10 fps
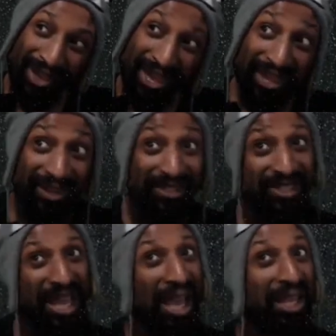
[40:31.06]
and
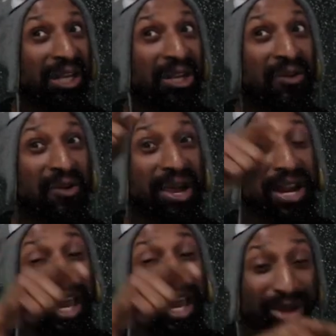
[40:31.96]
decide, you know what,
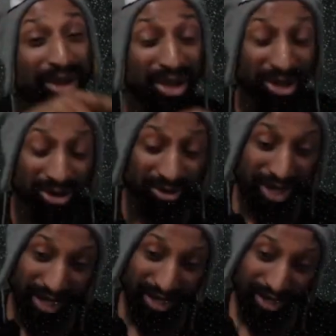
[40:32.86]
I'm going to
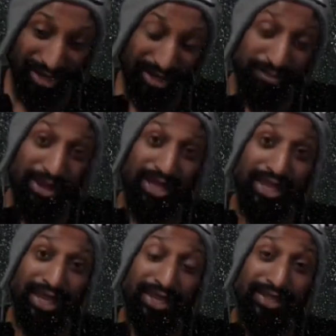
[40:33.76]
agree to be
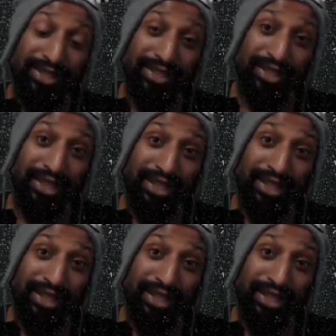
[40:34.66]
this.